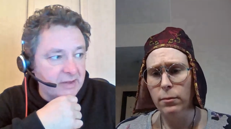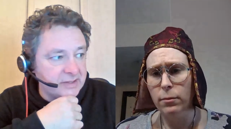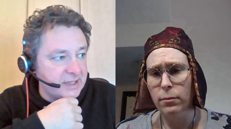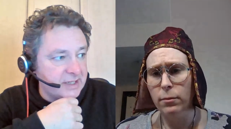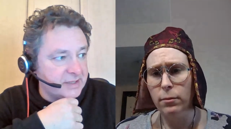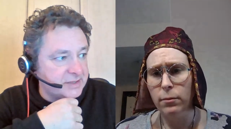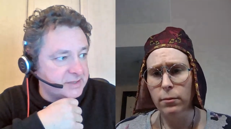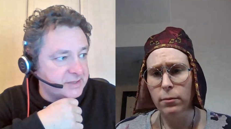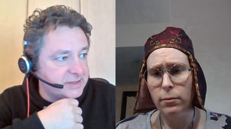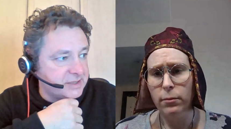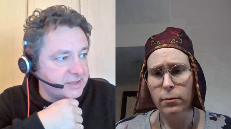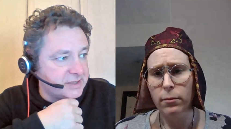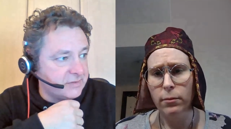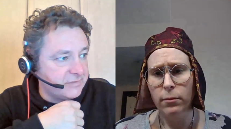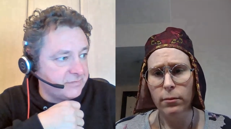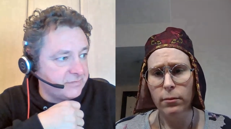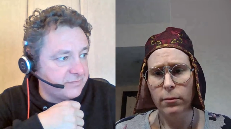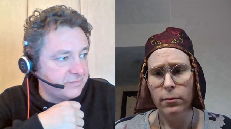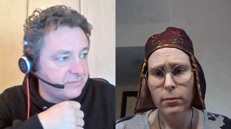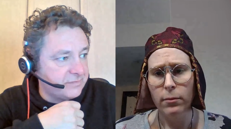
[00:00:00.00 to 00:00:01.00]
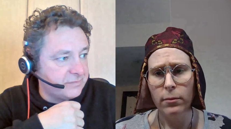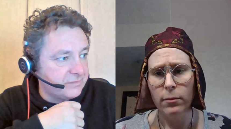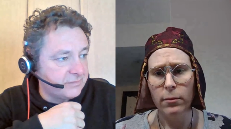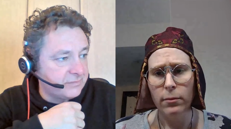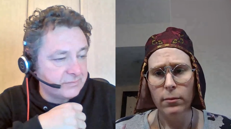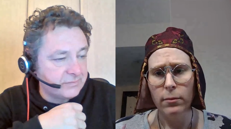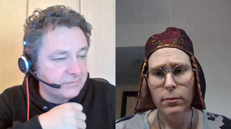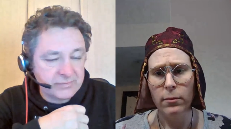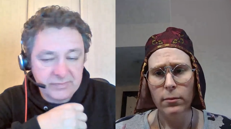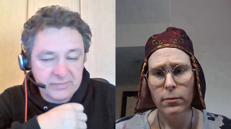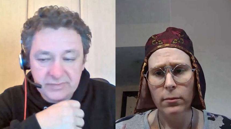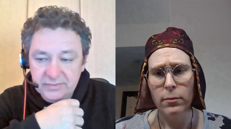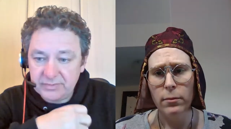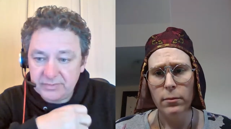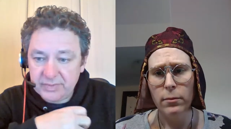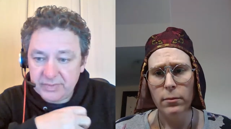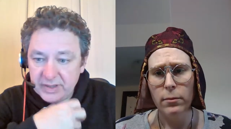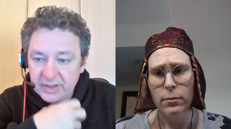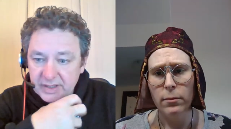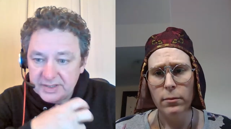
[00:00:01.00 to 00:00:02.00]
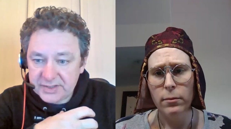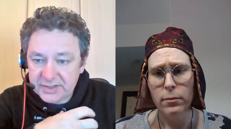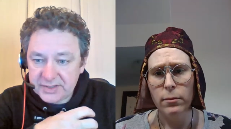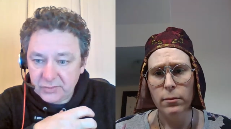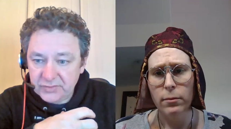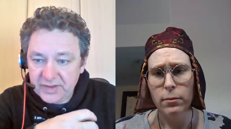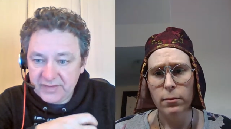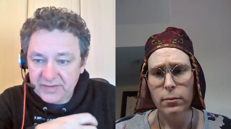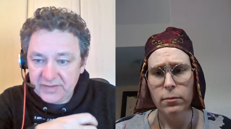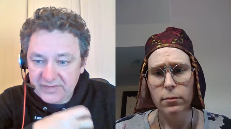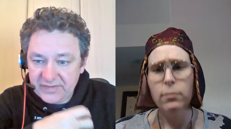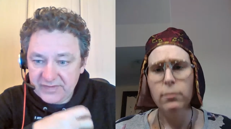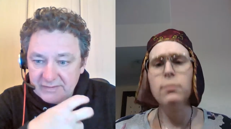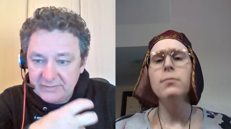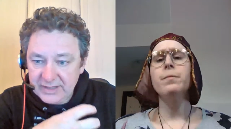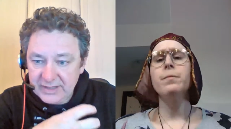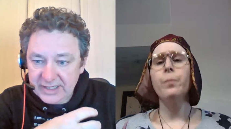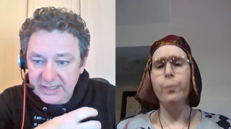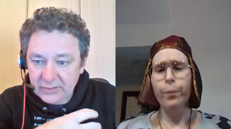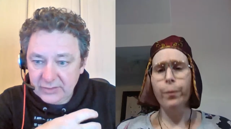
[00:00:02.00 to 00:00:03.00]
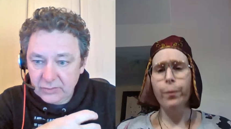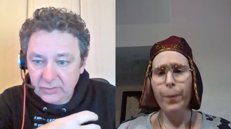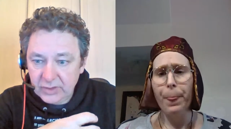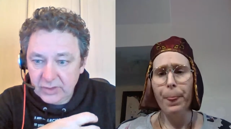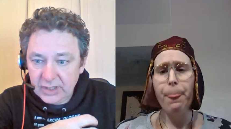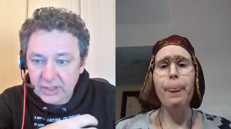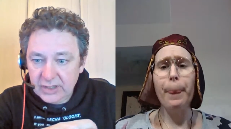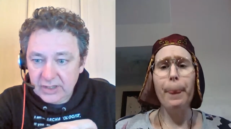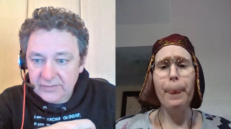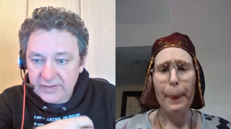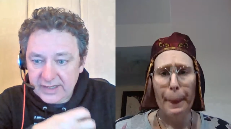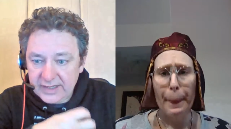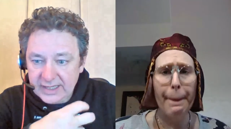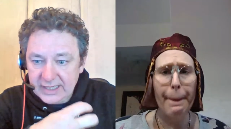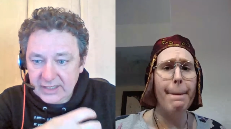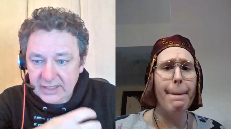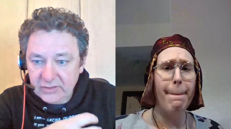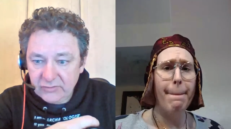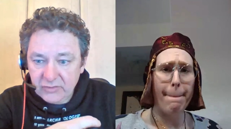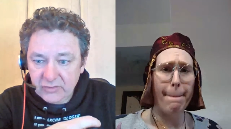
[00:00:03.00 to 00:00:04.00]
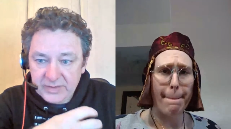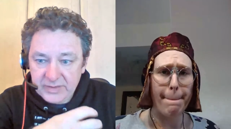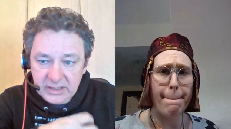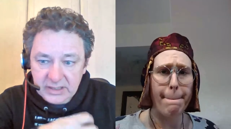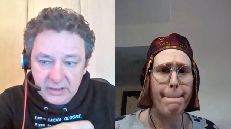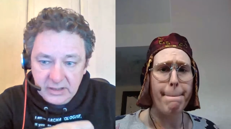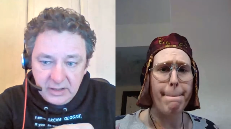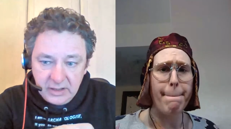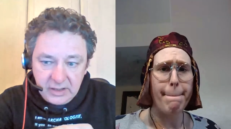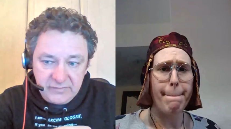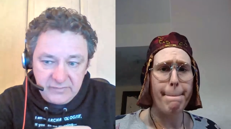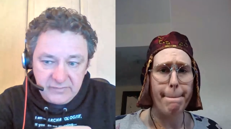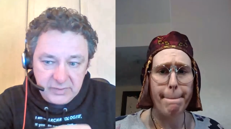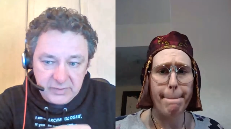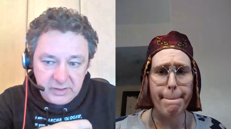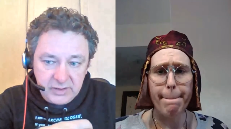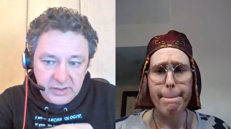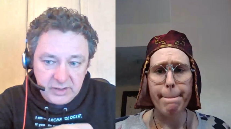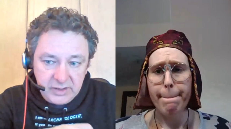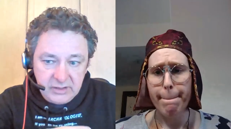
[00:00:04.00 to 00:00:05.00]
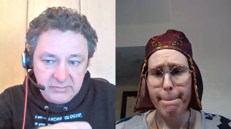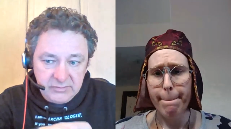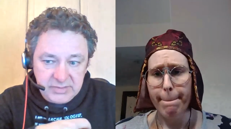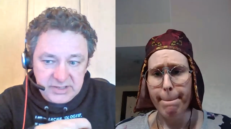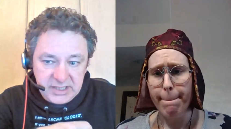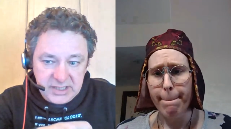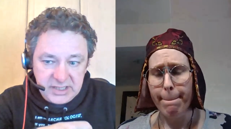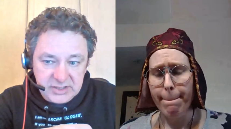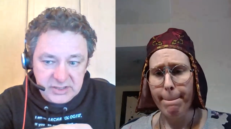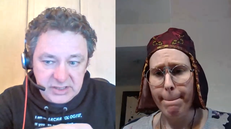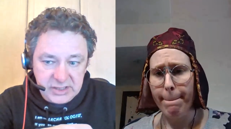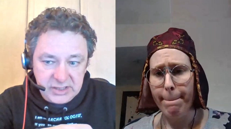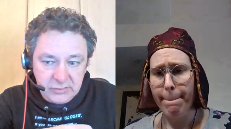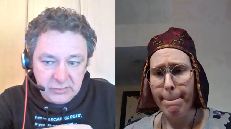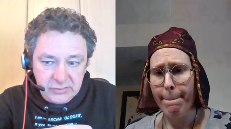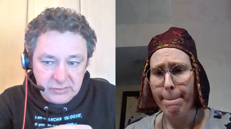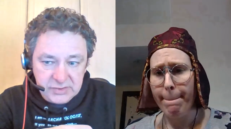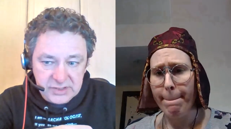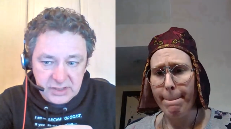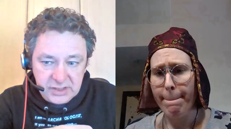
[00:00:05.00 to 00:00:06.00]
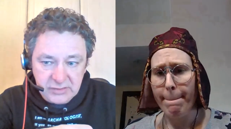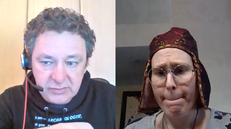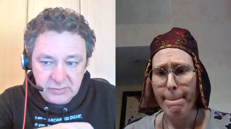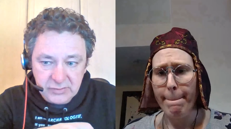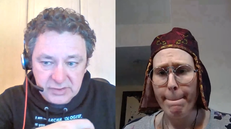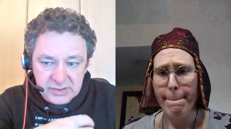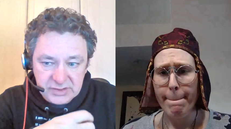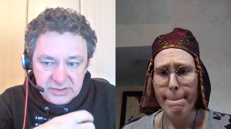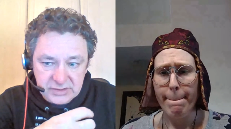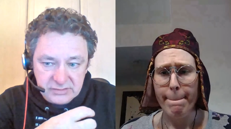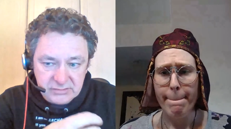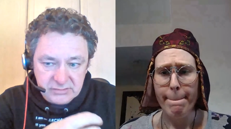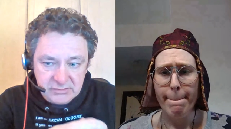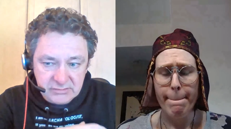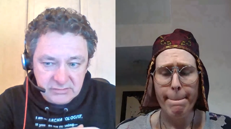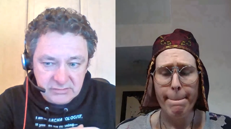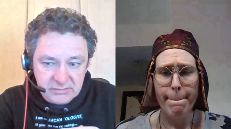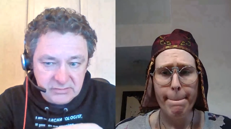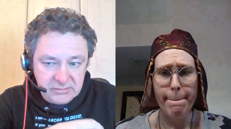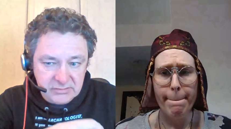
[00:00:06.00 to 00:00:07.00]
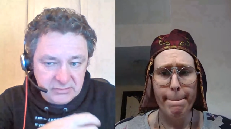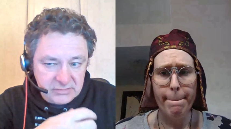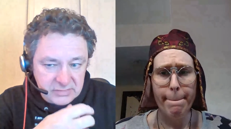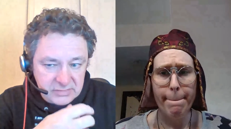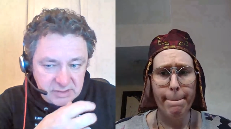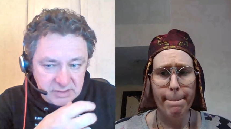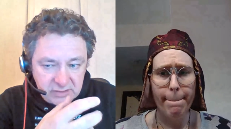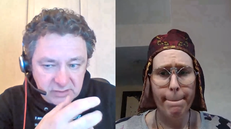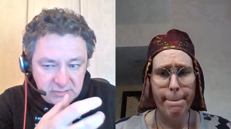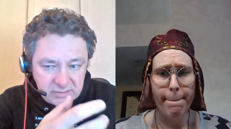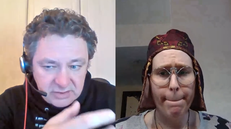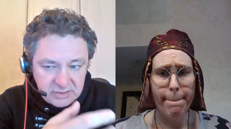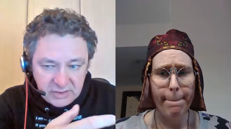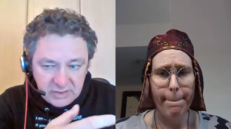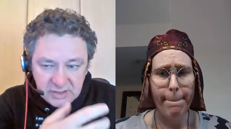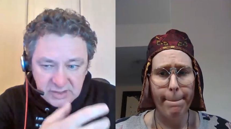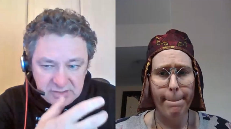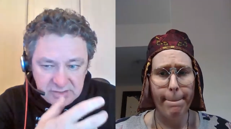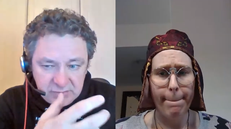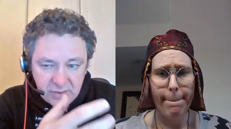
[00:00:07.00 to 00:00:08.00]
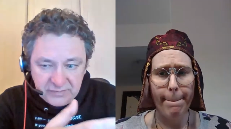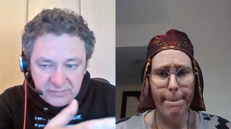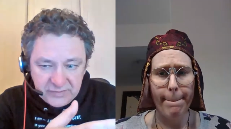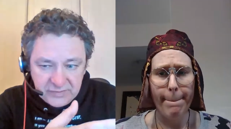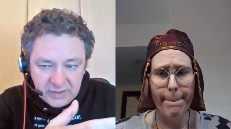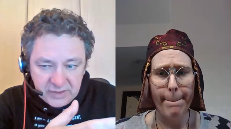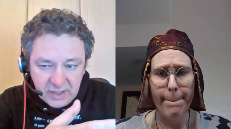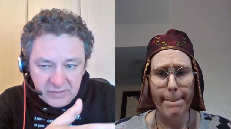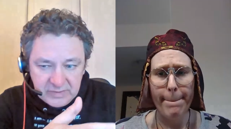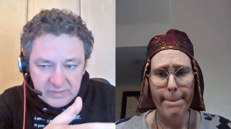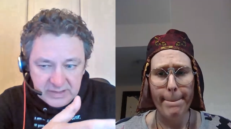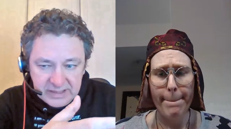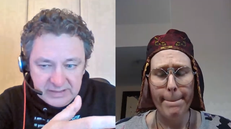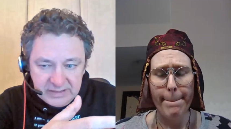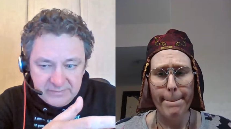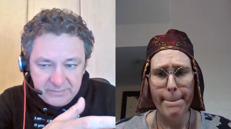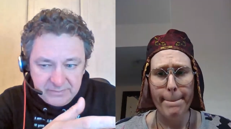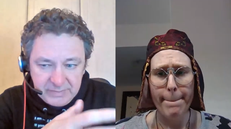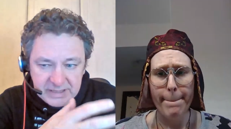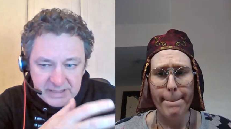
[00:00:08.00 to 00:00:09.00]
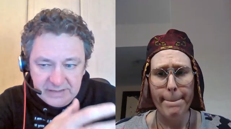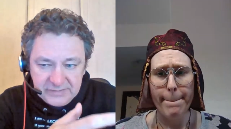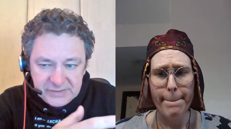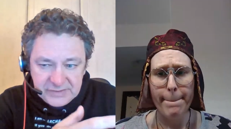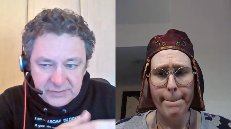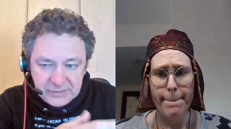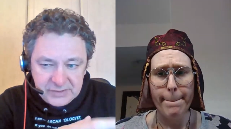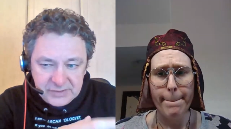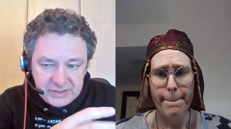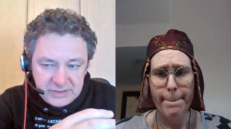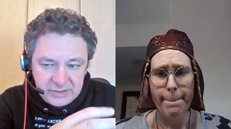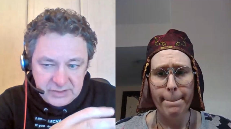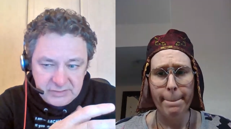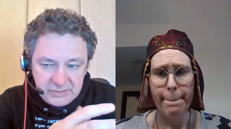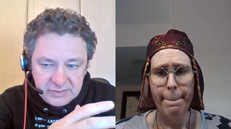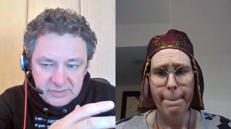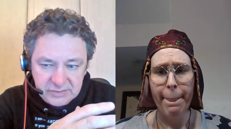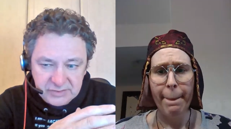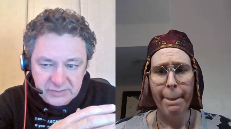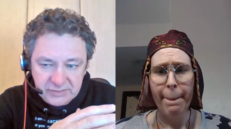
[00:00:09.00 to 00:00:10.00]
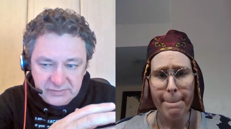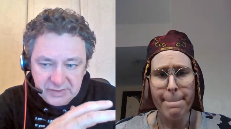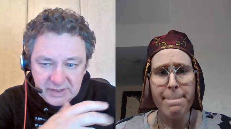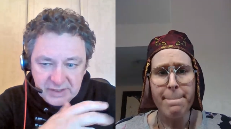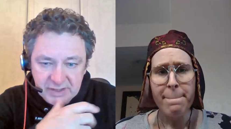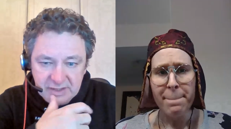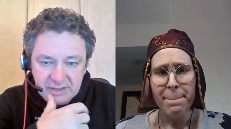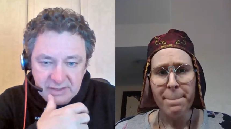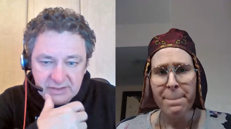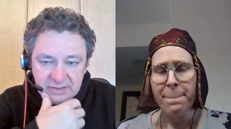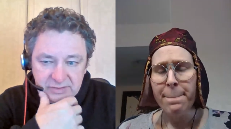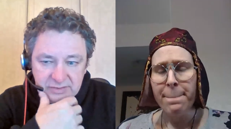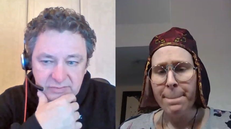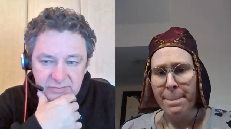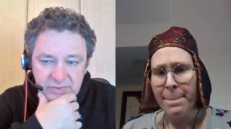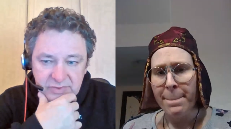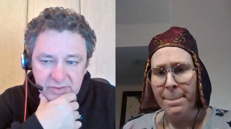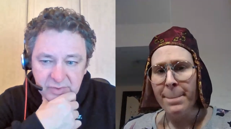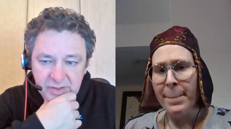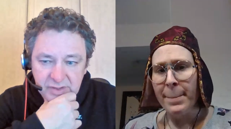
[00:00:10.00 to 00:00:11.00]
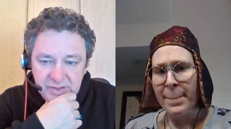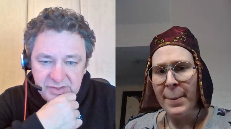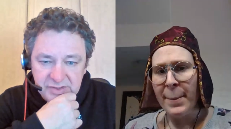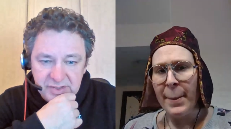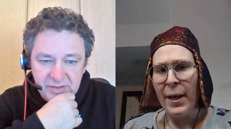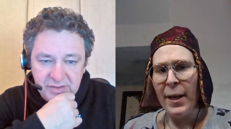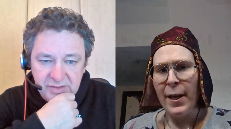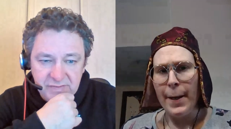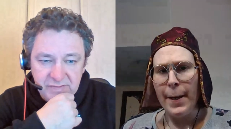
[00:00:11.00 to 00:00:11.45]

Speaker 1: identity of the person or their family or their kin group in life, but potentially also was, you know, tied to afterlife belief, beliefs, or did you sort of, you weren't so